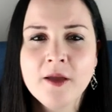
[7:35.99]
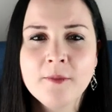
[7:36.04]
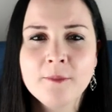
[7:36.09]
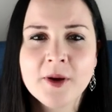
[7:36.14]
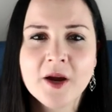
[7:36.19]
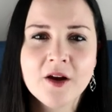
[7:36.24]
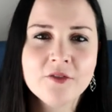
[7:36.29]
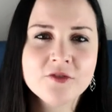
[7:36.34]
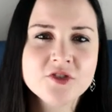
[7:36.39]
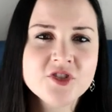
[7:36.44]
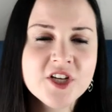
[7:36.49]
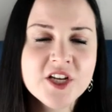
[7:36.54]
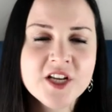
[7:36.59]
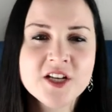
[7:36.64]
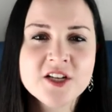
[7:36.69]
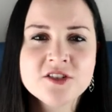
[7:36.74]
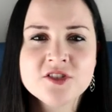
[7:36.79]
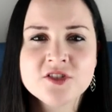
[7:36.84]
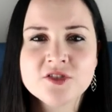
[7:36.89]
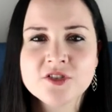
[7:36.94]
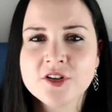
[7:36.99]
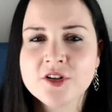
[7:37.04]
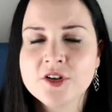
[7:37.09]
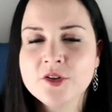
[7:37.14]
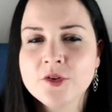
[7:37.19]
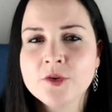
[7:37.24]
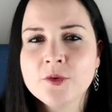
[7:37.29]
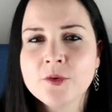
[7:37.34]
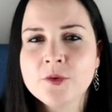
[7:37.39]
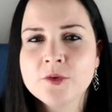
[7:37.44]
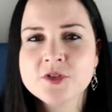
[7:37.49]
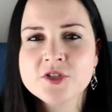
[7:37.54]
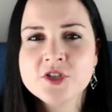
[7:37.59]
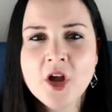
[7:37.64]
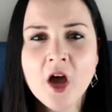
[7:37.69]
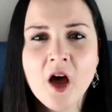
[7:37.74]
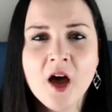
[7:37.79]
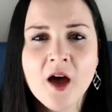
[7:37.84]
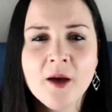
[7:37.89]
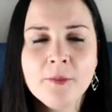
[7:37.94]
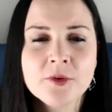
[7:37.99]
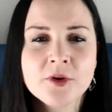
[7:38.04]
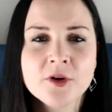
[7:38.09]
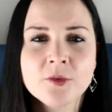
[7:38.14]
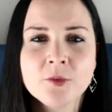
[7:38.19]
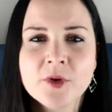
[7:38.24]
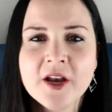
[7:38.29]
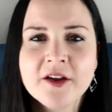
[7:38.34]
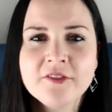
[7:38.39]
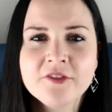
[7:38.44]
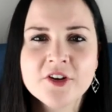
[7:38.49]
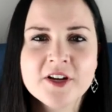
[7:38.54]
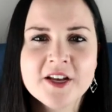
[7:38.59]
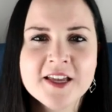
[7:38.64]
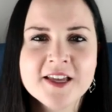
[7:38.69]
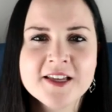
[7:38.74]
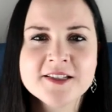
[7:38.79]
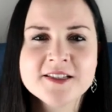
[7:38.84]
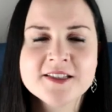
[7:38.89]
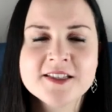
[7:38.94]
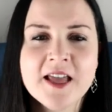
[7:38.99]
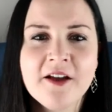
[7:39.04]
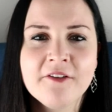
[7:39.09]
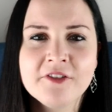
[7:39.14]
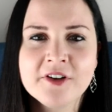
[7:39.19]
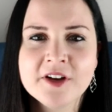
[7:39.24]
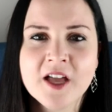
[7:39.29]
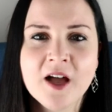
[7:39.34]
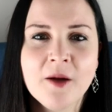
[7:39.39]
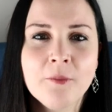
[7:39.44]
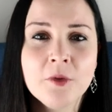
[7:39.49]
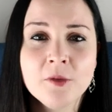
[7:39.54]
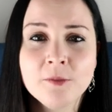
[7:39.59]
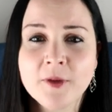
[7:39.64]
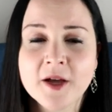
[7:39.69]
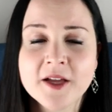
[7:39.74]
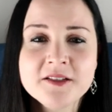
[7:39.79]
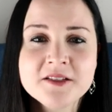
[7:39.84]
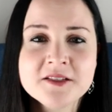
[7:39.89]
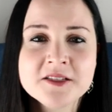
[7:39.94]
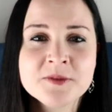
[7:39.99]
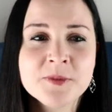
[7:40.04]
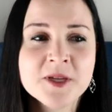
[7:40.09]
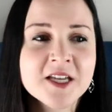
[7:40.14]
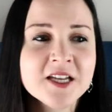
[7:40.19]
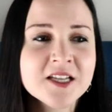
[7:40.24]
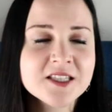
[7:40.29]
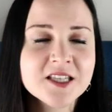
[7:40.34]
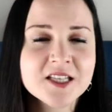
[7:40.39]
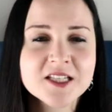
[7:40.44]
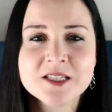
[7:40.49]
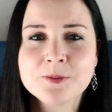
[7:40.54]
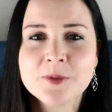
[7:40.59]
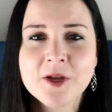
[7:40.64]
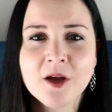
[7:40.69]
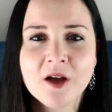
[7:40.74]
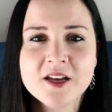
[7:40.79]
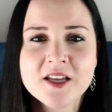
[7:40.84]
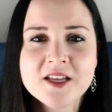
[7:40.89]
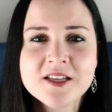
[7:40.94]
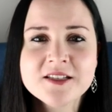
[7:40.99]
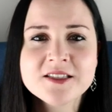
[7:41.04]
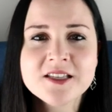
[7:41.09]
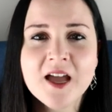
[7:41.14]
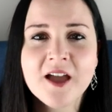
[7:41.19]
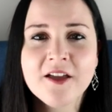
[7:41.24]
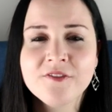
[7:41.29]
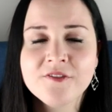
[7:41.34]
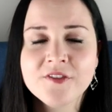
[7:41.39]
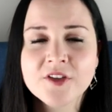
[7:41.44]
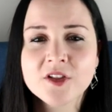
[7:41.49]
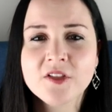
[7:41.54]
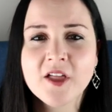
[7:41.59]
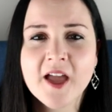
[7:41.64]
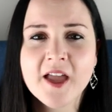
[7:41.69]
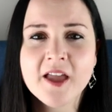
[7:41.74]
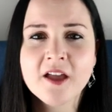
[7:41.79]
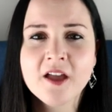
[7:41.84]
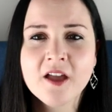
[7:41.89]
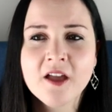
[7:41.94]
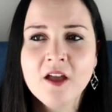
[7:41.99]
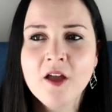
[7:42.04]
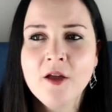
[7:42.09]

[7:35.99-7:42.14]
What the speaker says: pair of jeans or a new top or whatever it is every couple months, because let's be honest, I feel like